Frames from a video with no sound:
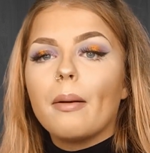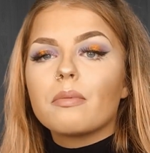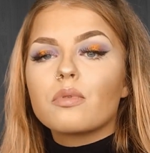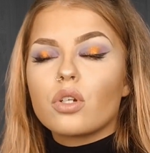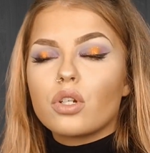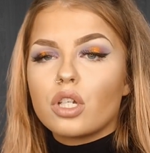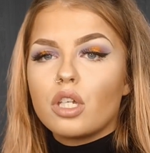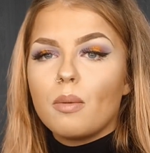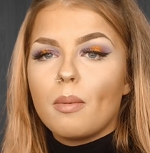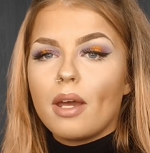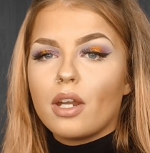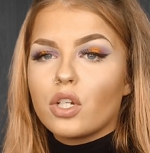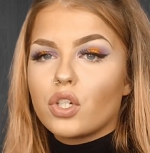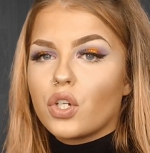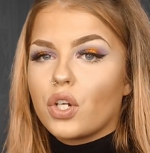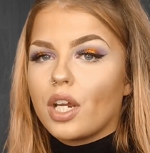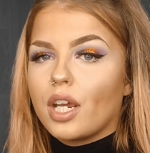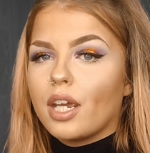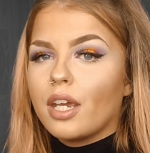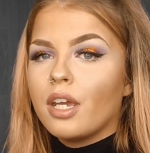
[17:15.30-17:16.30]

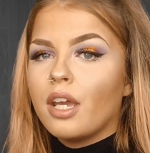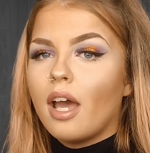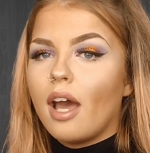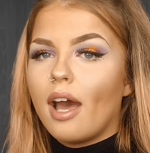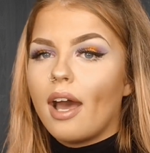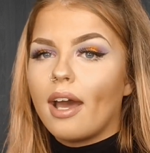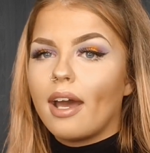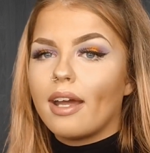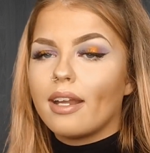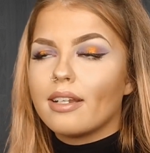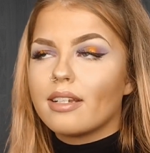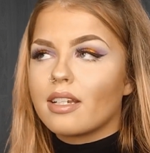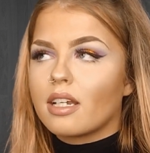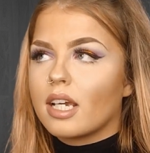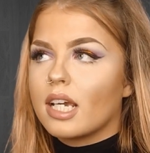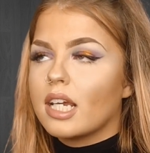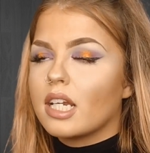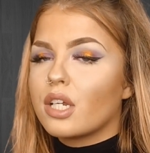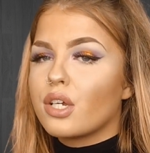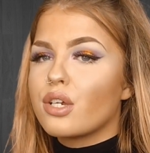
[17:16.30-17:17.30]
documentary, and
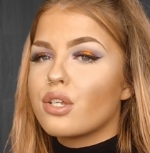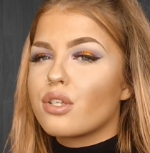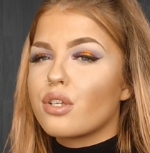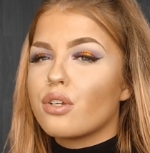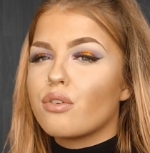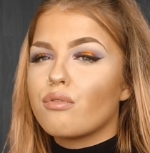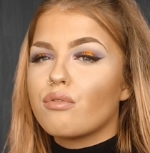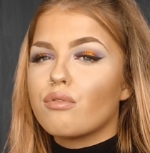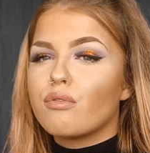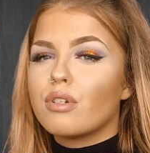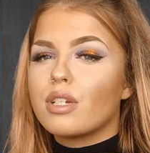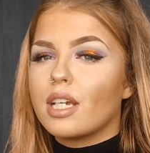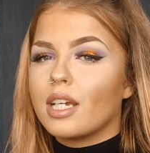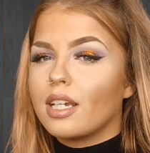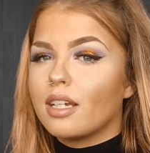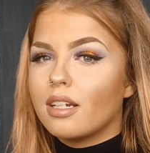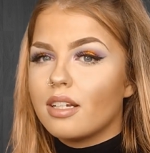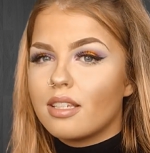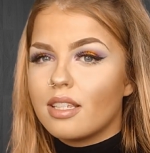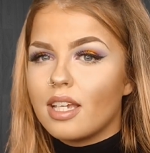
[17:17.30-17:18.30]
it is
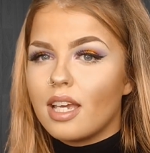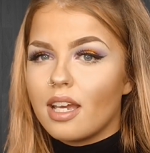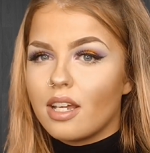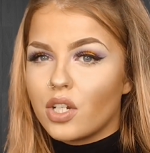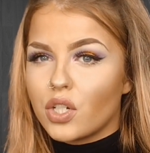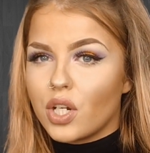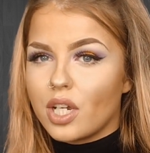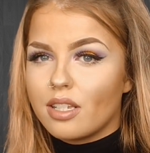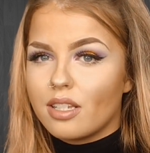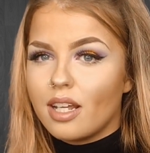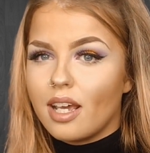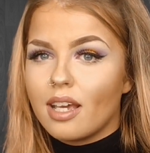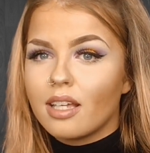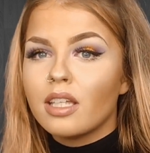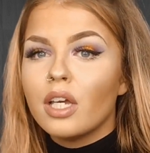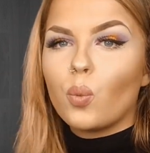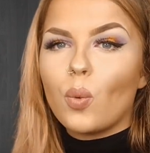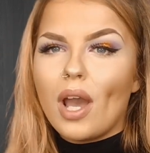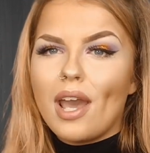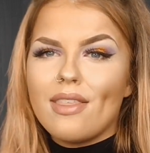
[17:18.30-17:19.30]
ridiculously
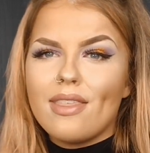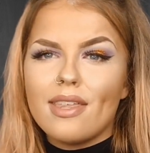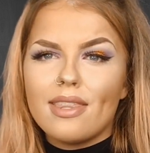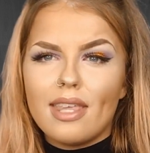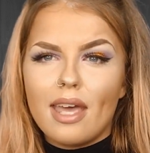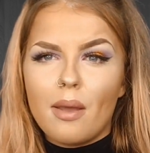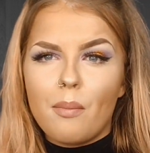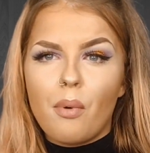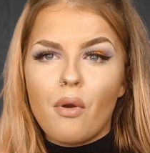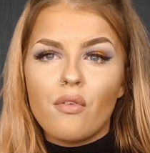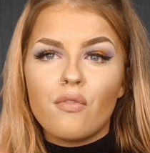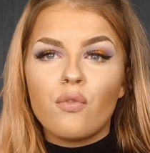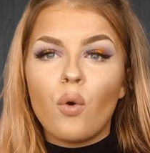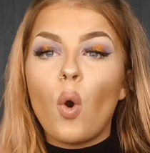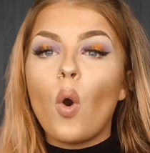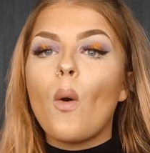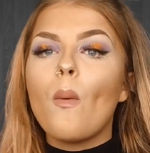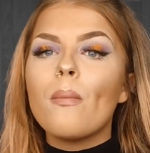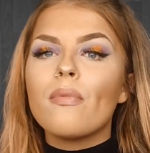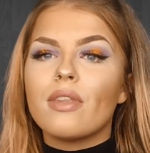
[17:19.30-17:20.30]
interesting. The way that they
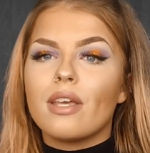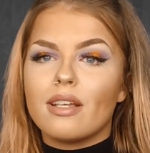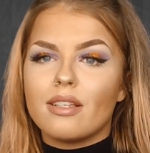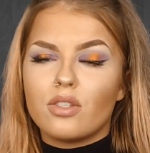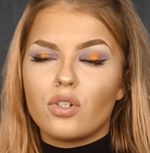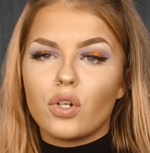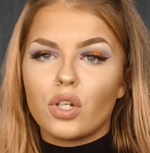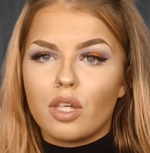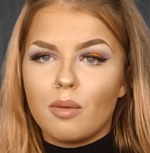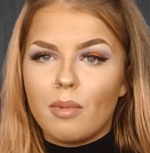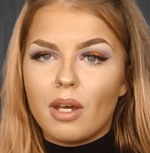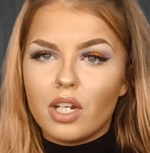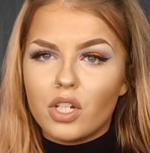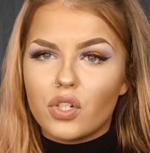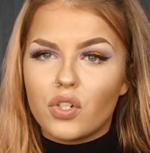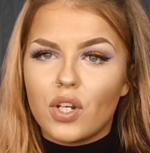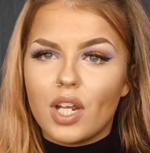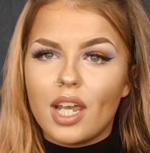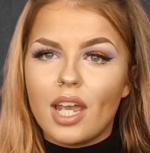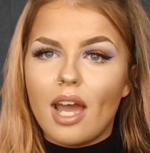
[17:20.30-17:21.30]
perform this
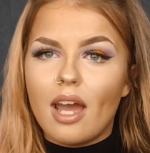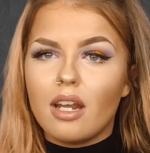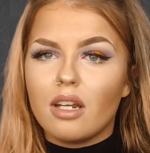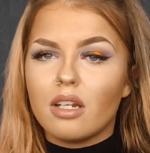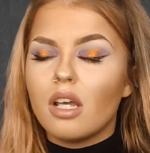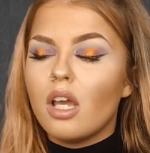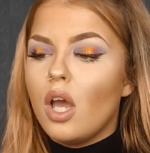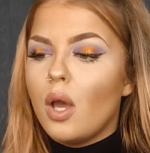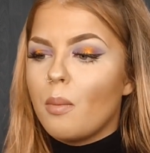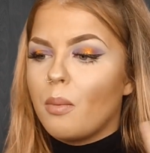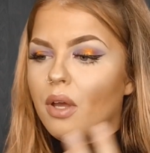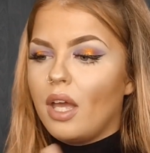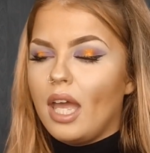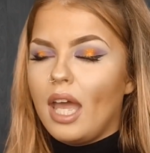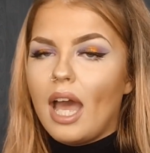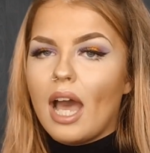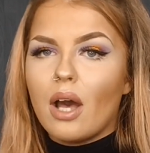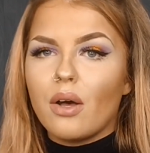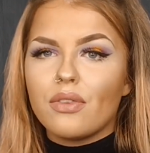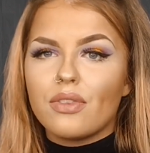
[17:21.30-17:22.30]
documentary and put it
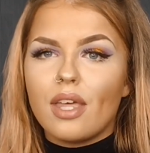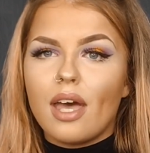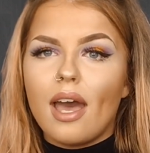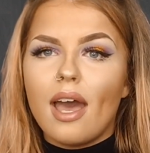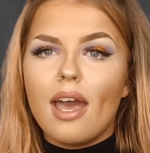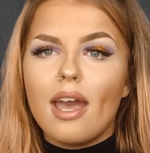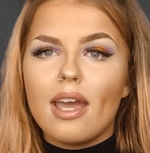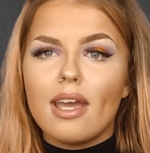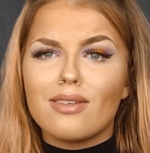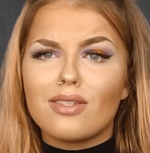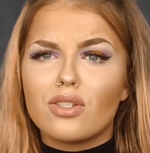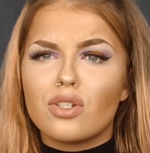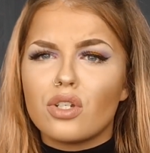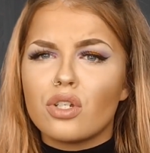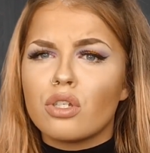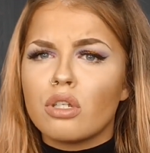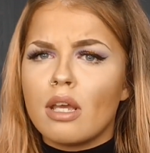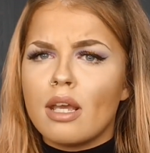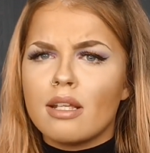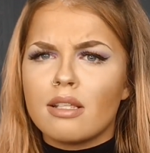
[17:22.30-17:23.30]
out there is
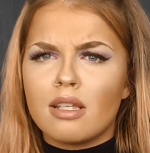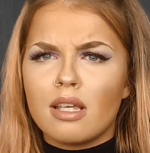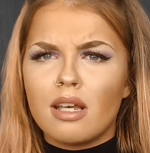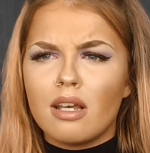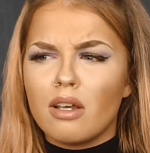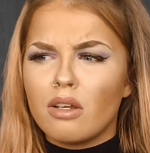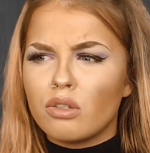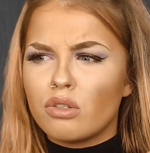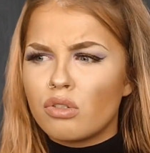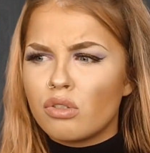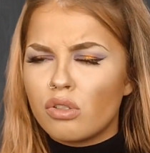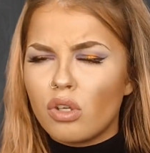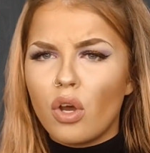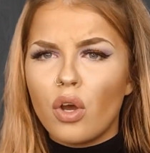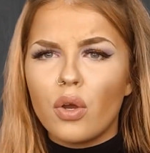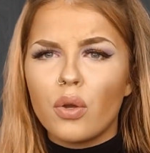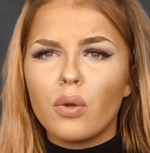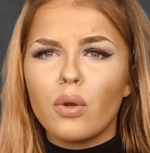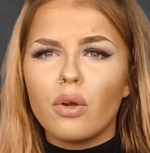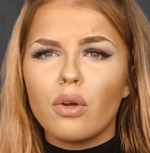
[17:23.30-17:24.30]
just, it's
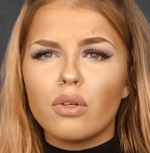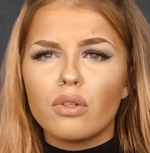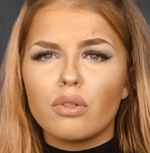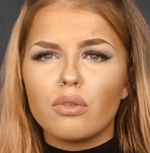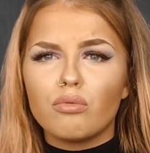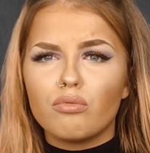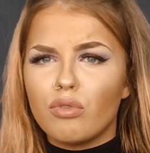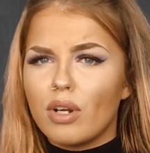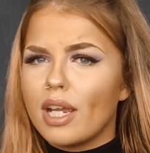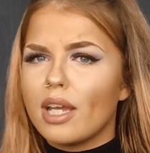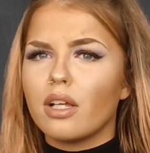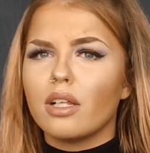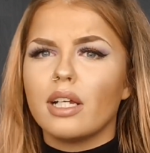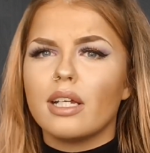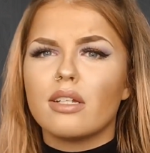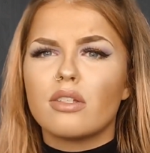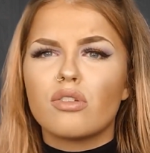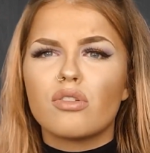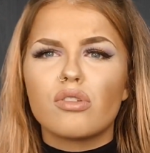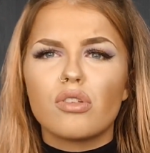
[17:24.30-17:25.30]
so real.
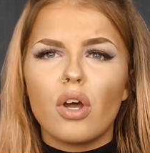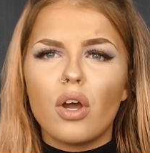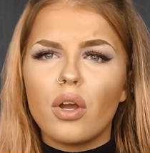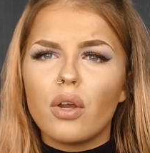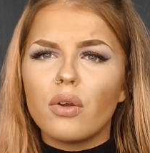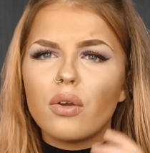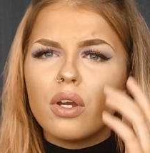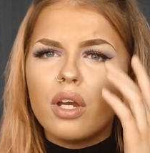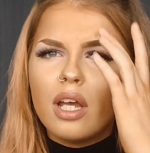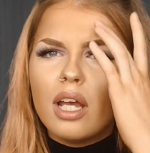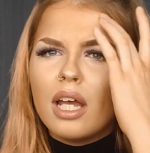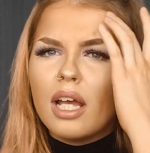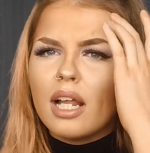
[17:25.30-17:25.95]
It's so